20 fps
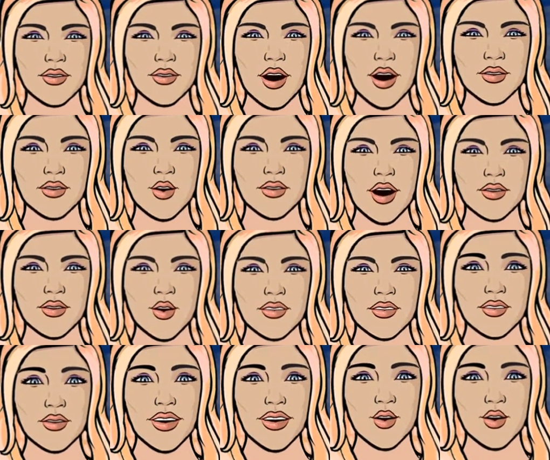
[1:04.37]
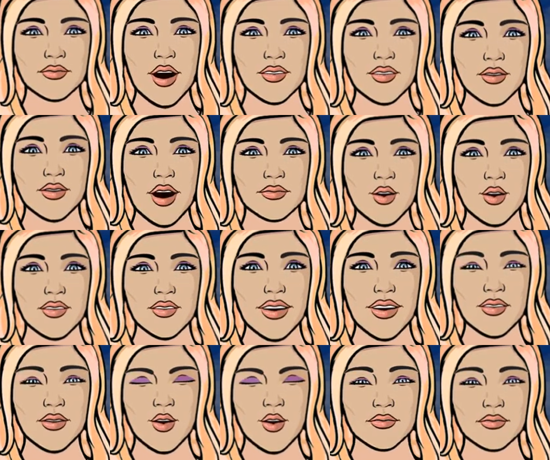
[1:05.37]
followed the next year by the
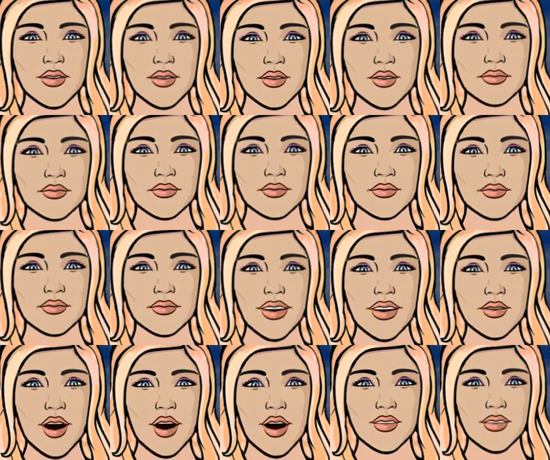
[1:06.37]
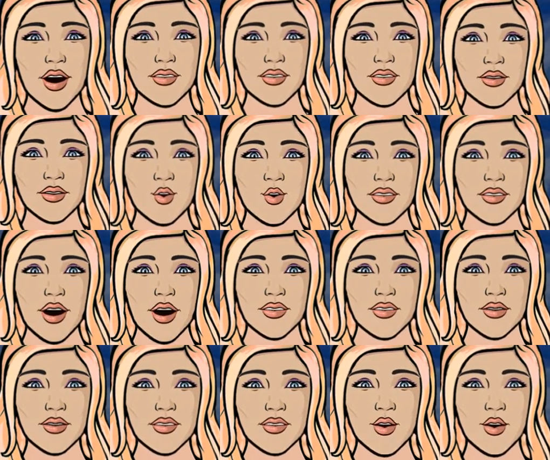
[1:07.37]
domestic double. In August
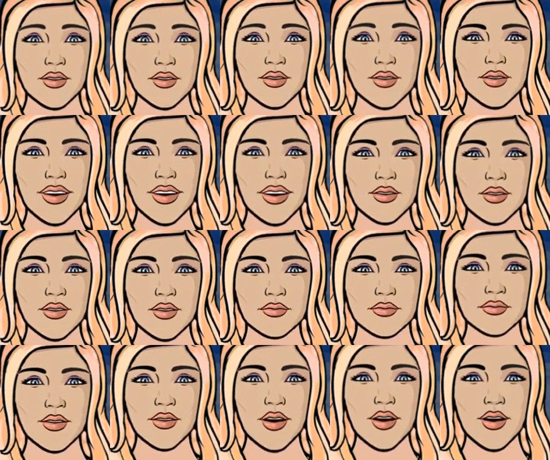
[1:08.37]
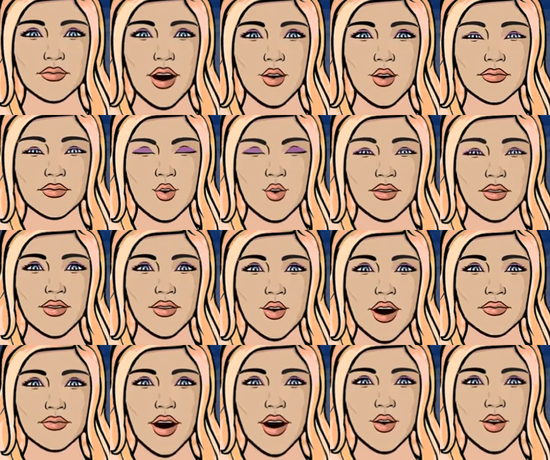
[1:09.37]
2017, Neymar moved
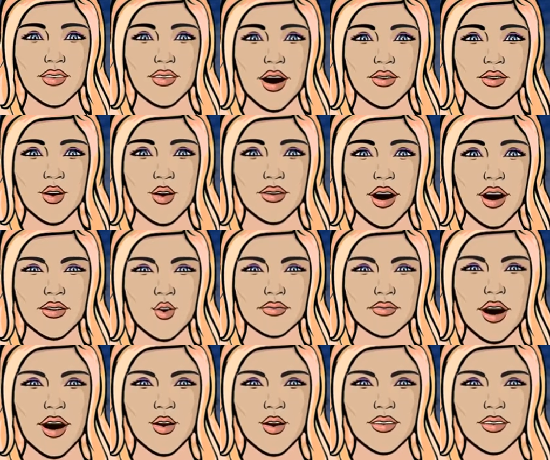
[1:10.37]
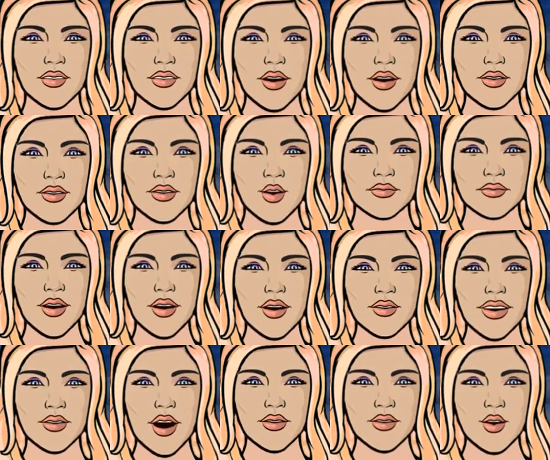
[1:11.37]
from Barcelona to Paris
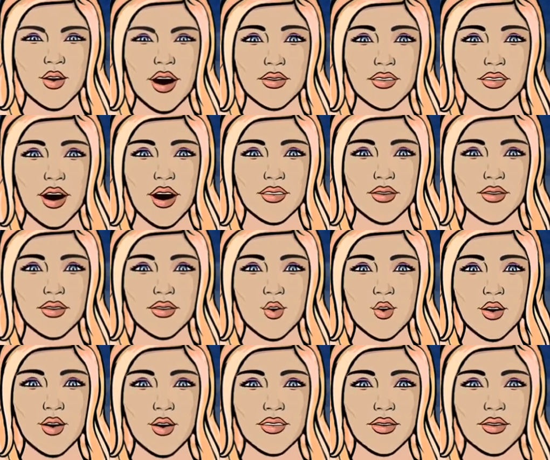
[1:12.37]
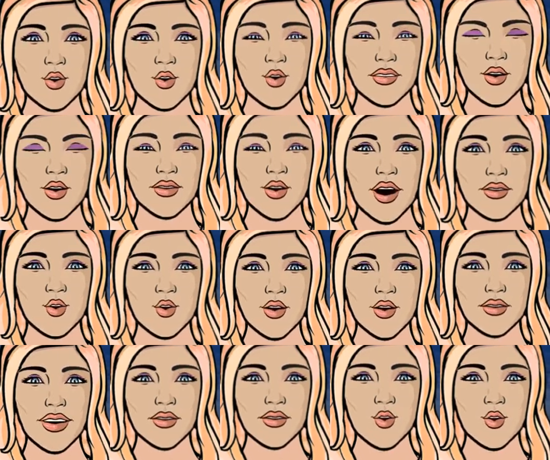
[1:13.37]
Saint-Germain in a transaction worth
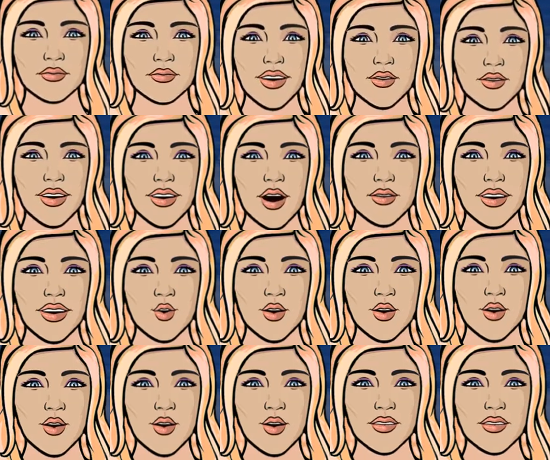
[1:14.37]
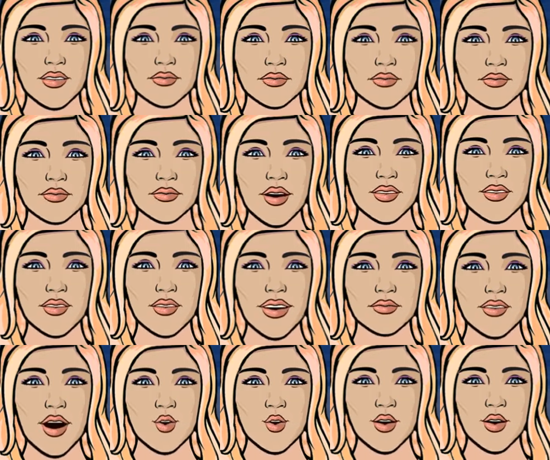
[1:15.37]
222 million euros, making
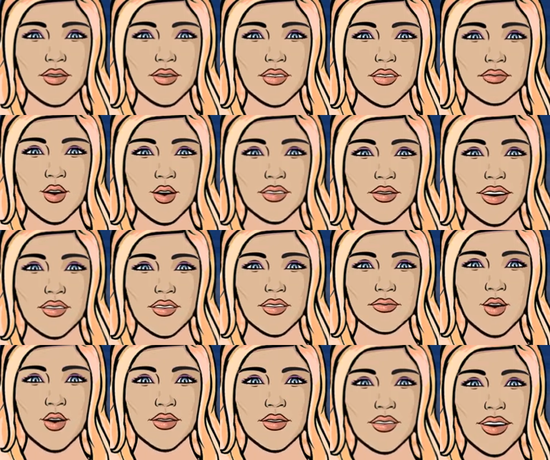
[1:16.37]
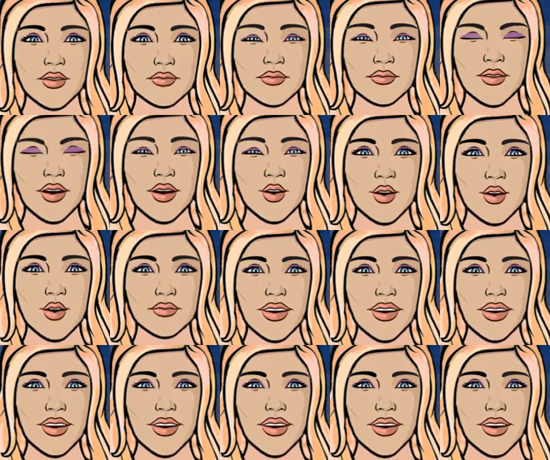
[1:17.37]
him the world's most expensive player.